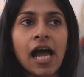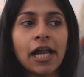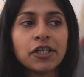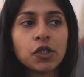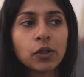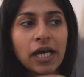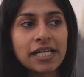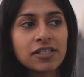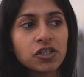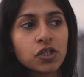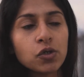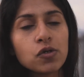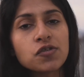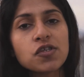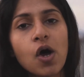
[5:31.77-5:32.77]
and you can
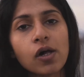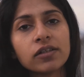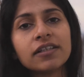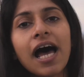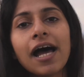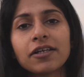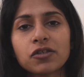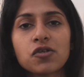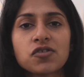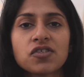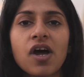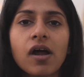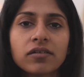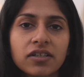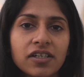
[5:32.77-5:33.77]
use all that to
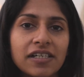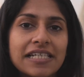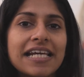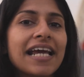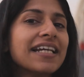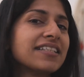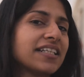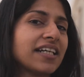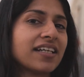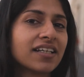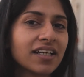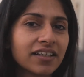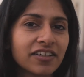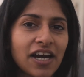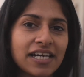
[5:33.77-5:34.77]
start
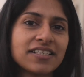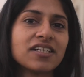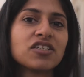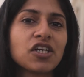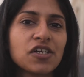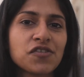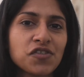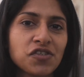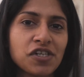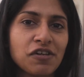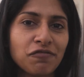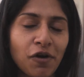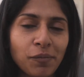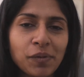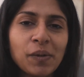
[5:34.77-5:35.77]
creating credit
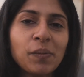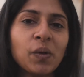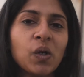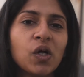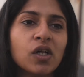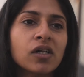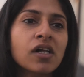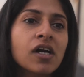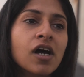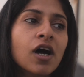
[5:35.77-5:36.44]
history for people